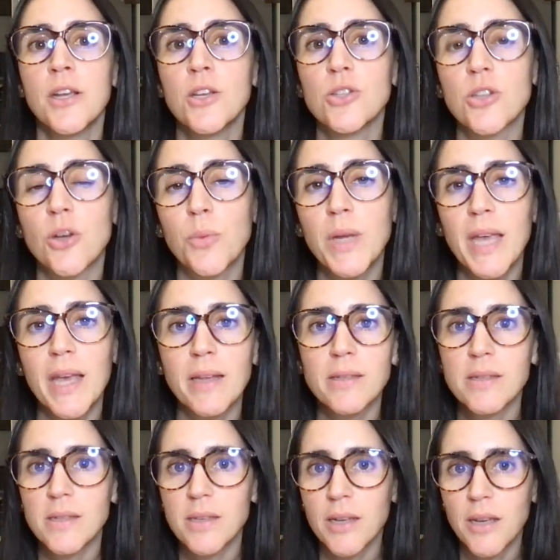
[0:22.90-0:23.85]
So we
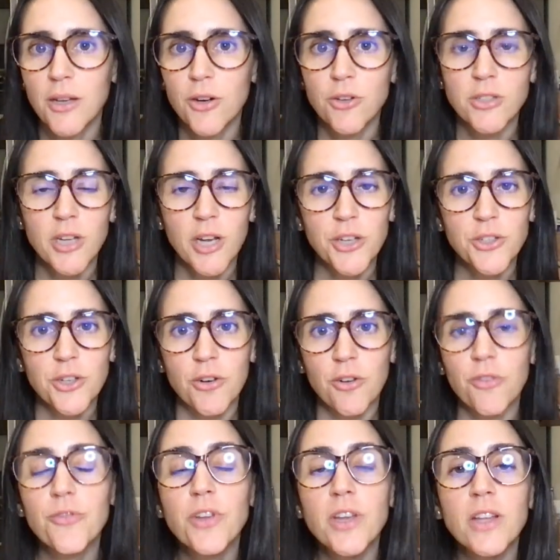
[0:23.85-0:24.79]
can't see it or touch it
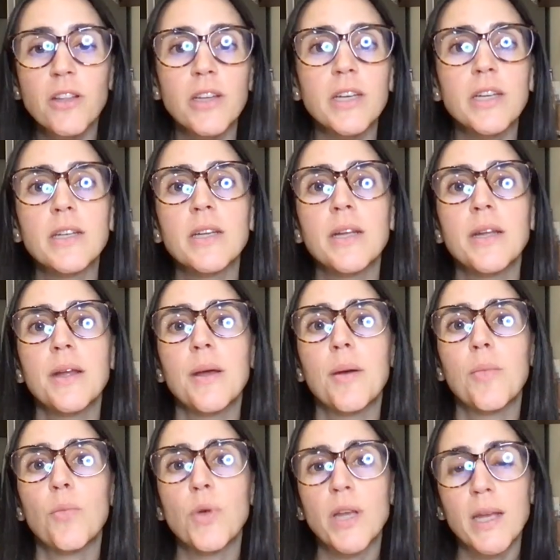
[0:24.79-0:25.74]
or feel it.
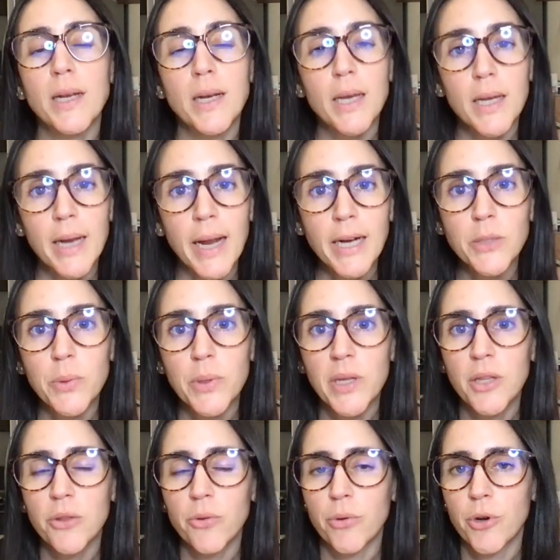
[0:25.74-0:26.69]
We can connect with
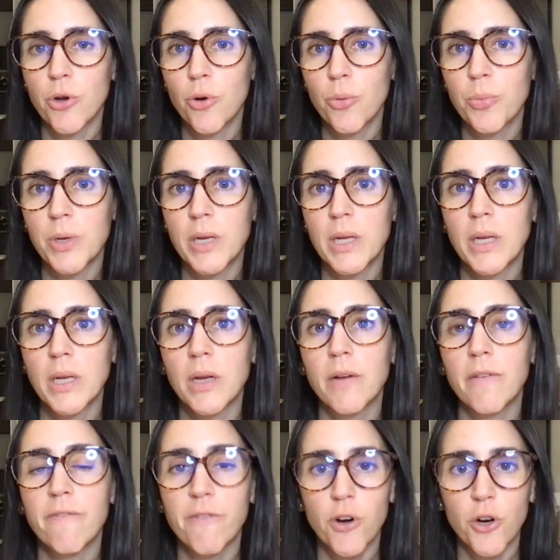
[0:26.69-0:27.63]
it through an
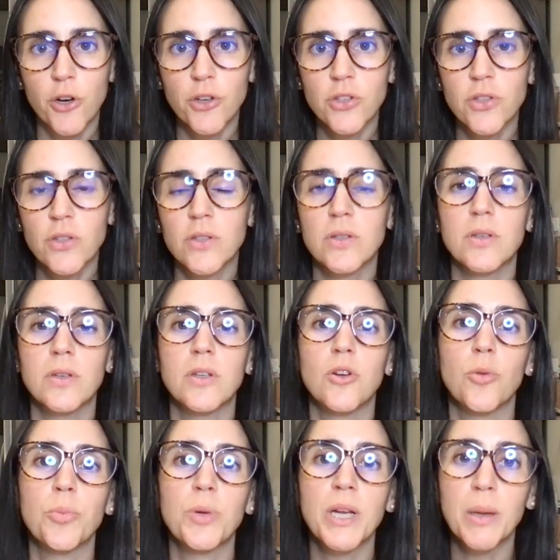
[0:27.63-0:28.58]
opening verse,
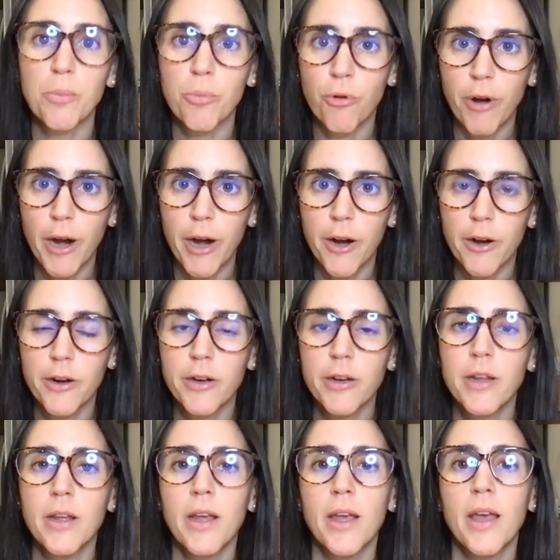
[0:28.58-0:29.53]
an opening prayer,
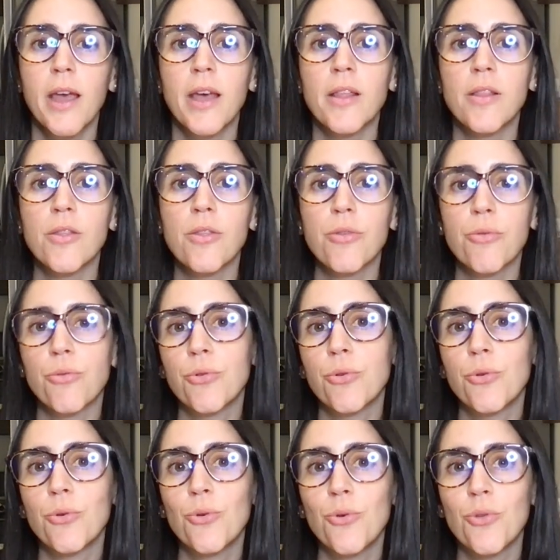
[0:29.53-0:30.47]
and
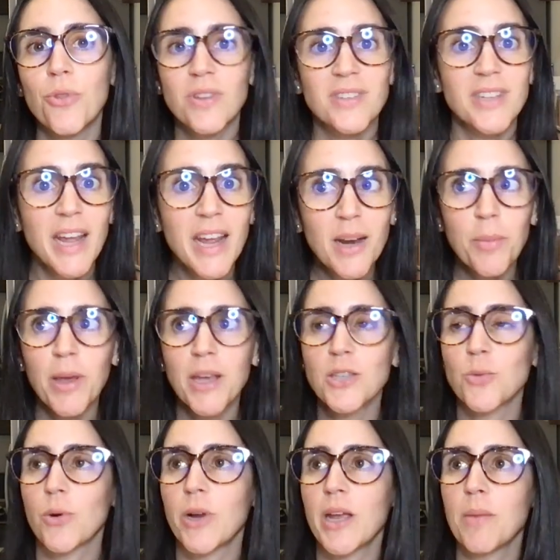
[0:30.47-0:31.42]
through this
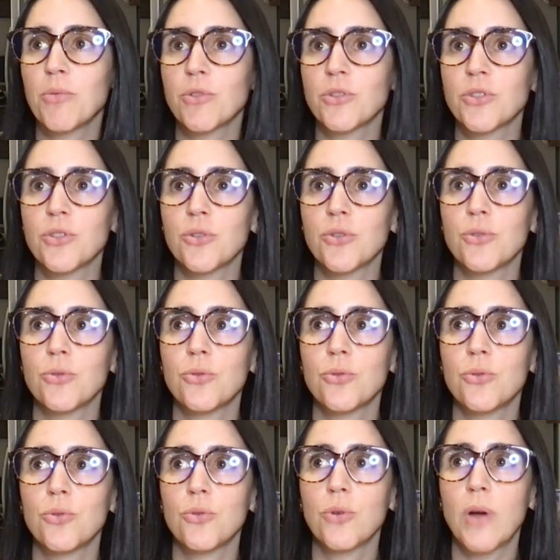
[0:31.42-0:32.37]
database, we're able
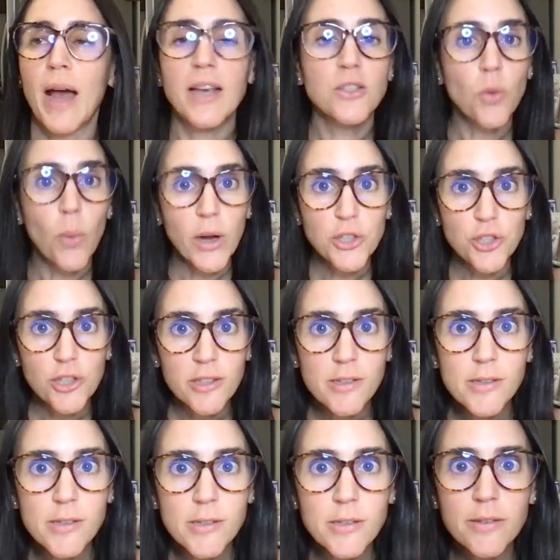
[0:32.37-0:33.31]
to ask
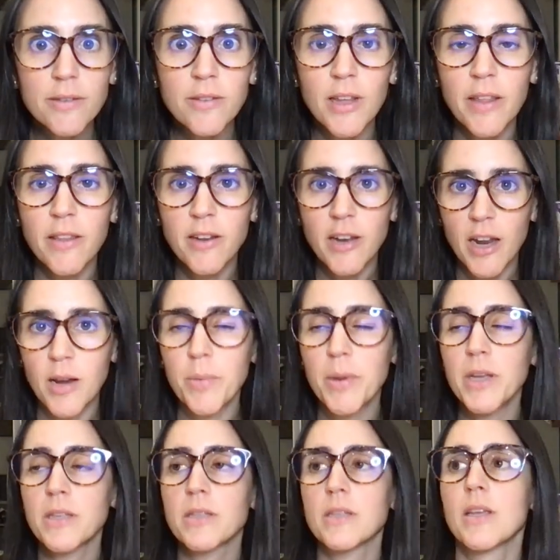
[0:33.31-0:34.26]
questions in the
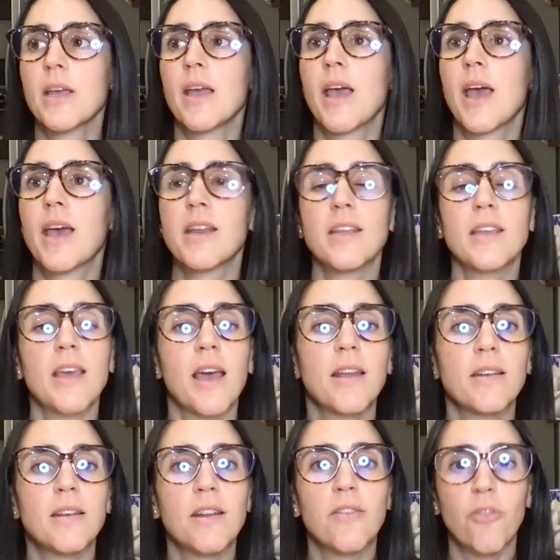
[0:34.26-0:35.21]
database and
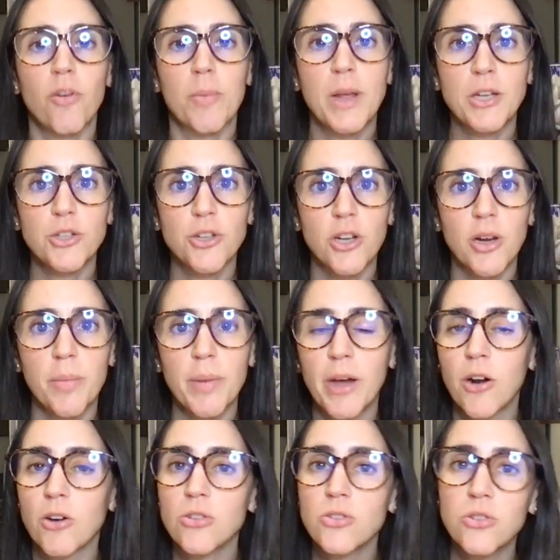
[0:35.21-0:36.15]
get information
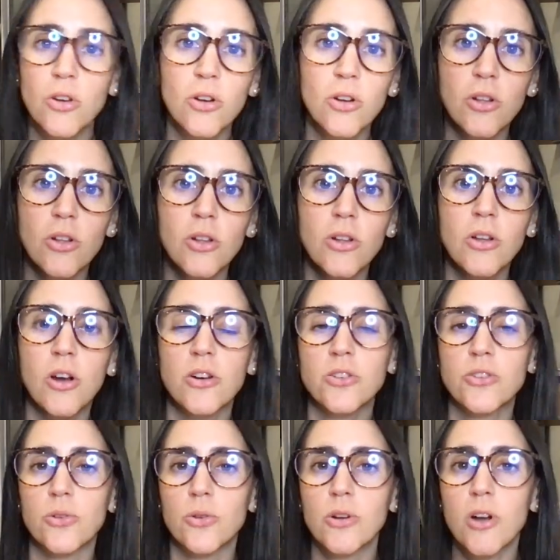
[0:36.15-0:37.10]
about our soul, our
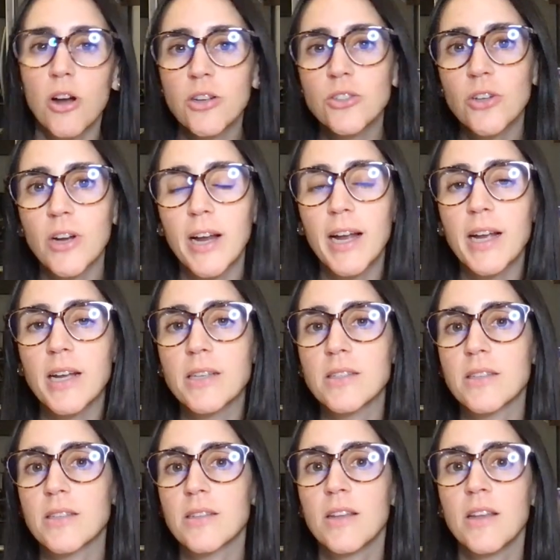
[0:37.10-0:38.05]
soul contracts,